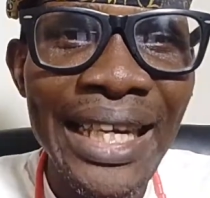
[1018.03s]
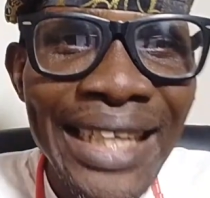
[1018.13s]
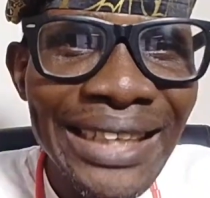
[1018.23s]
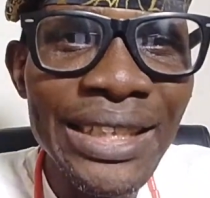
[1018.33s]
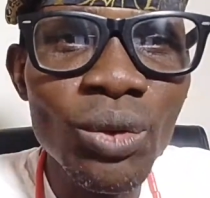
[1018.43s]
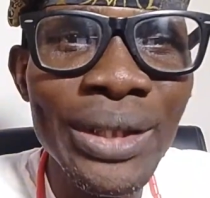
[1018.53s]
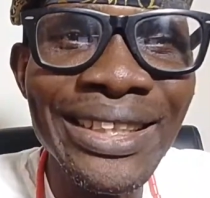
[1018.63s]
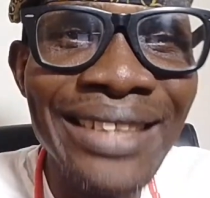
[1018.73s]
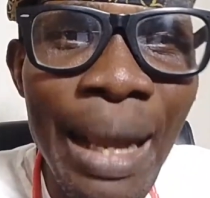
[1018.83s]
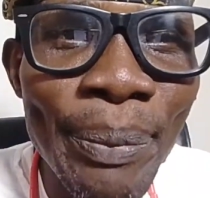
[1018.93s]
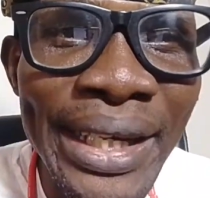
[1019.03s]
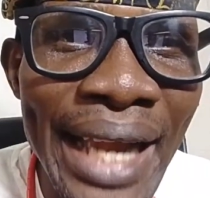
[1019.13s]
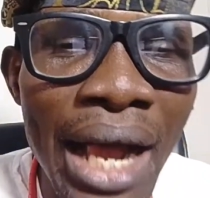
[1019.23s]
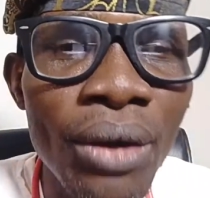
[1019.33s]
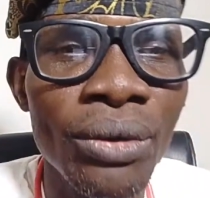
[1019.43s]
And that is what is happening
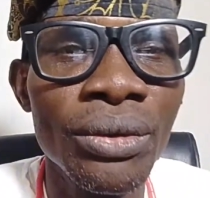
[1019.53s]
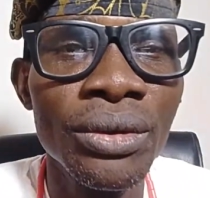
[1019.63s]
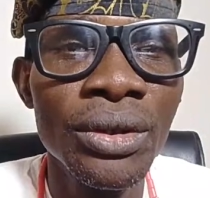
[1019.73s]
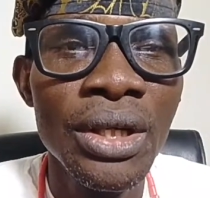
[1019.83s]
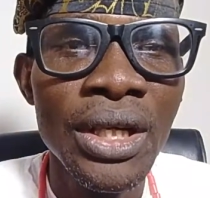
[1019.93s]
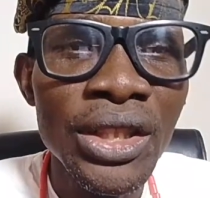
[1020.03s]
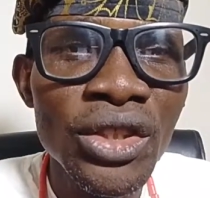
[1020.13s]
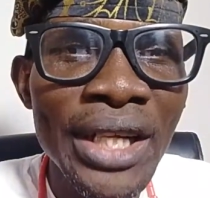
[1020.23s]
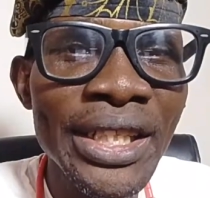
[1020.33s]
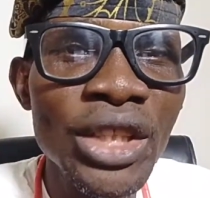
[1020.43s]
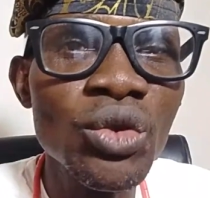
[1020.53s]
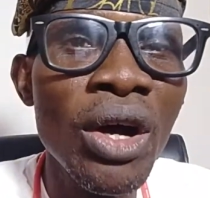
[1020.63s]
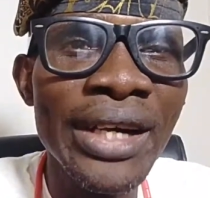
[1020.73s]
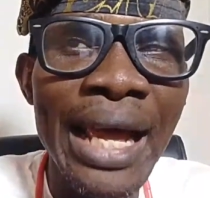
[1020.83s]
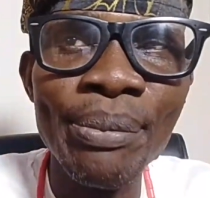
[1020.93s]
now. It's not the issue
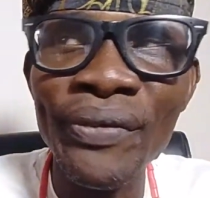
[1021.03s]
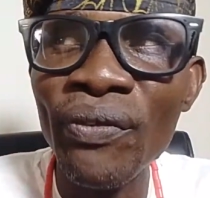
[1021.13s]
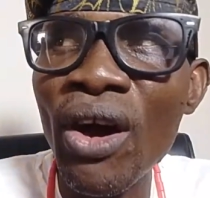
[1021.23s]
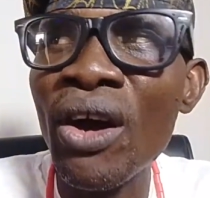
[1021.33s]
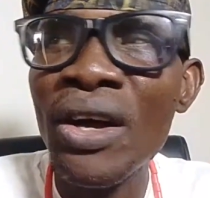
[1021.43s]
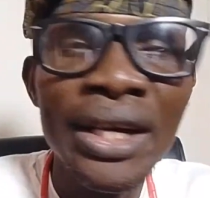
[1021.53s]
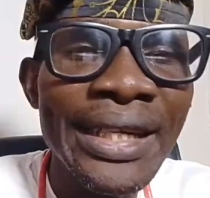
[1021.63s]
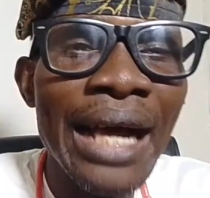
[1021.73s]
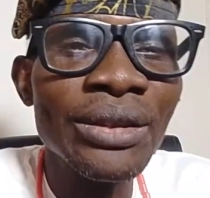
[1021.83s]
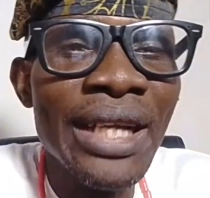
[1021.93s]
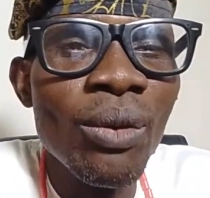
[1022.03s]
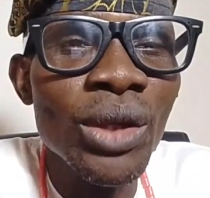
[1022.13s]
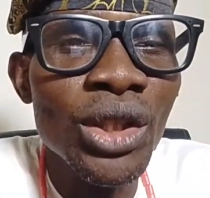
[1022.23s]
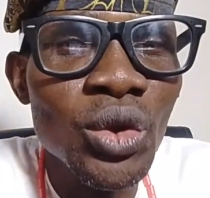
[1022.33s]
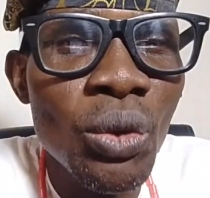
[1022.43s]
of like before that we
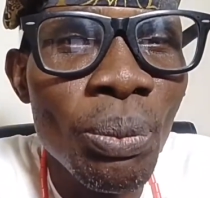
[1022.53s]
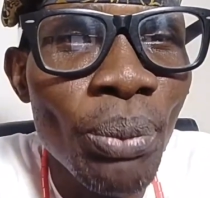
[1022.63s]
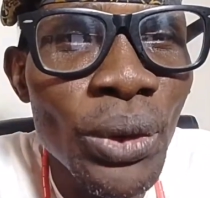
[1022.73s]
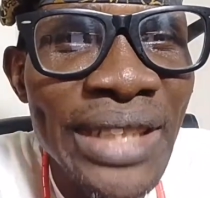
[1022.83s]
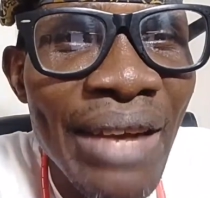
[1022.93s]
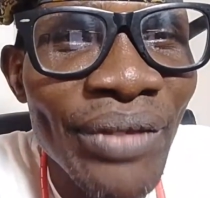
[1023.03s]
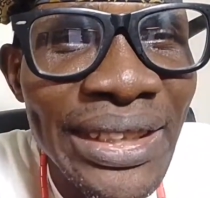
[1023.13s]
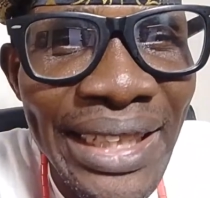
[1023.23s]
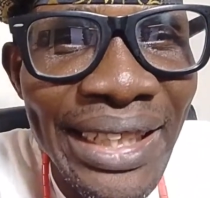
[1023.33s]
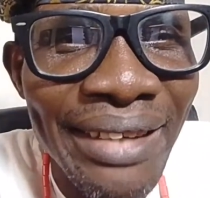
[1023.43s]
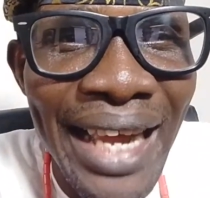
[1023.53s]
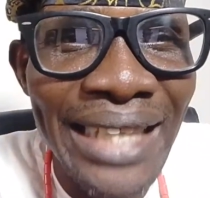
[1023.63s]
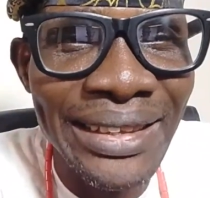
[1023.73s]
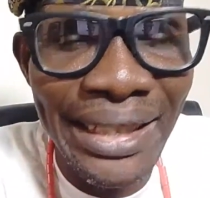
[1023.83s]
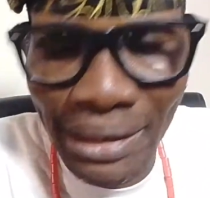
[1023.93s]
used to put everything in
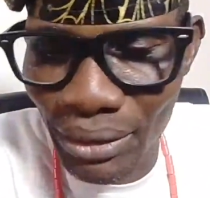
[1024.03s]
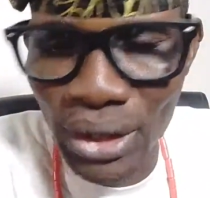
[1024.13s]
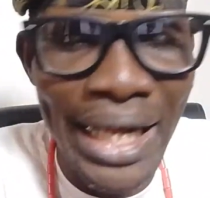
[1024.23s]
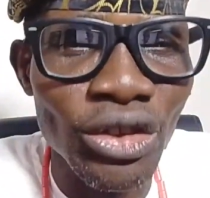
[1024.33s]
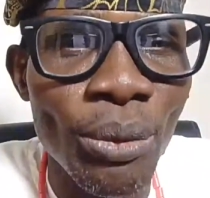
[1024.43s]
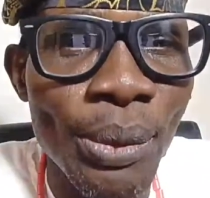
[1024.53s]
writing and know that some